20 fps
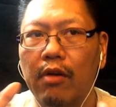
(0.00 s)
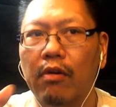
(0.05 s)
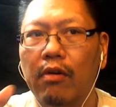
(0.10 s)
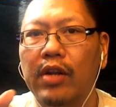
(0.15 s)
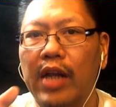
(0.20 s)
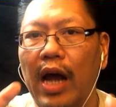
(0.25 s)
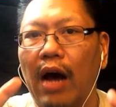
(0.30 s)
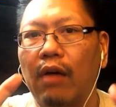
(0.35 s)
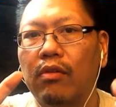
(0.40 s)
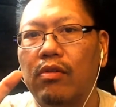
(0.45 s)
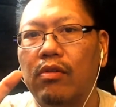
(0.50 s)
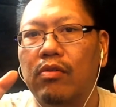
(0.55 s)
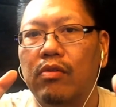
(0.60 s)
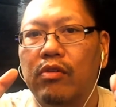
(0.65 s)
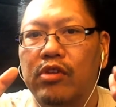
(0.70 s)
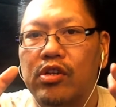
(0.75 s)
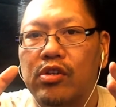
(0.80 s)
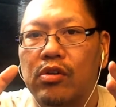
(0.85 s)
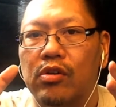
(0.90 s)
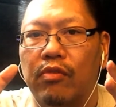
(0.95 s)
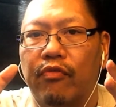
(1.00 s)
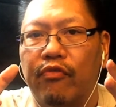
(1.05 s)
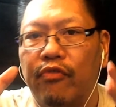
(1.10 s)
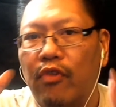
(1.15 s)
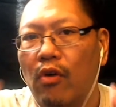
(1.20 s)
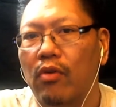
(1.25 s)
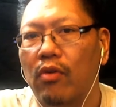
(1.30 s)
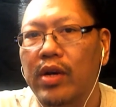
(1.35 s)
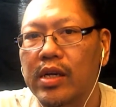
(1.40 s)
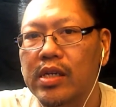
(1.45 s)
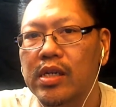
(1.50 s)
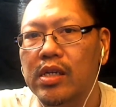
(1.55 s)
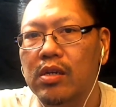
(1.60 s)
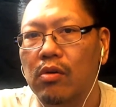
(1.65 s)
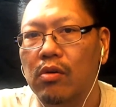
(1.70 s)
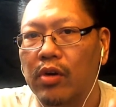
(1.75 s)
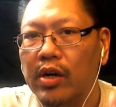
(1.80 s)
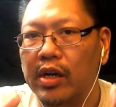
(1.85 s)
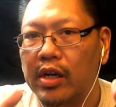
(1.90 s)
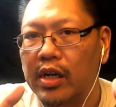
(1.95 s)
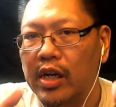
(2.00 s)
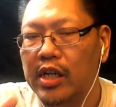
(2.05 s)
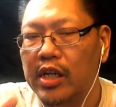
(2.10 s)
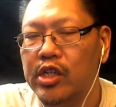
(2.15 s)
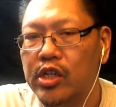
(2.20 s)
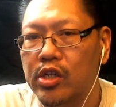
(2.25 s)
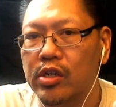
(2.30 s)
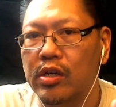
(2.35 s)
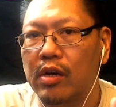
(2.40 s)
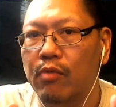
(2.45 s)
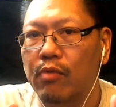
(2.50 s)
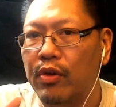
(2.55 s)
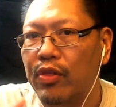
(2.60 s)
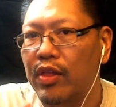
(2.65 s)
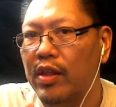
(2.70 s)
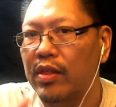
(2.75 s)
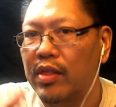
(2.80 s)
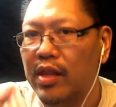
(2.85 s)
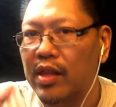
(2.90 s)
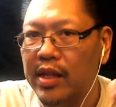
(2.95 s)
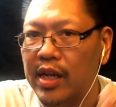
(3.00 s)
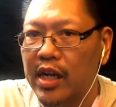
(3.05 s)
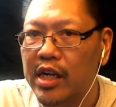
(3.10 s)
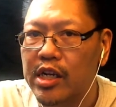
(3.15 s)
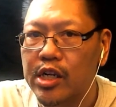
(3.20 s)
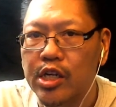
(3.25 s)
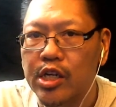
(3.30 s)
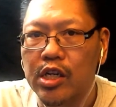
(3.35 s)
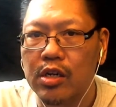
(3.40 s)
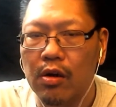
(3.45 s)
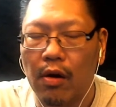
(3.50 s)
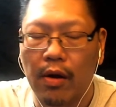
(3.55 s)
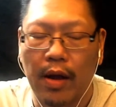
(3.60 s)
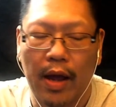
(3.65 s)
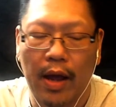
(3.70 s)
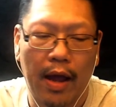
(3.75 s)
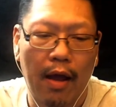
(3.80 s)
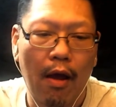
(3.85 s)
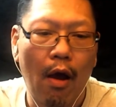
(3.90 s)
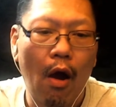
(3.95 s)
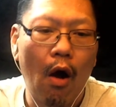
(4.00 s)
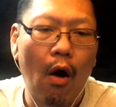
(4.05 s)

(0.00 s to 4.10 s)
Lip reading: down to a certain focus or a niche within the niche, okay?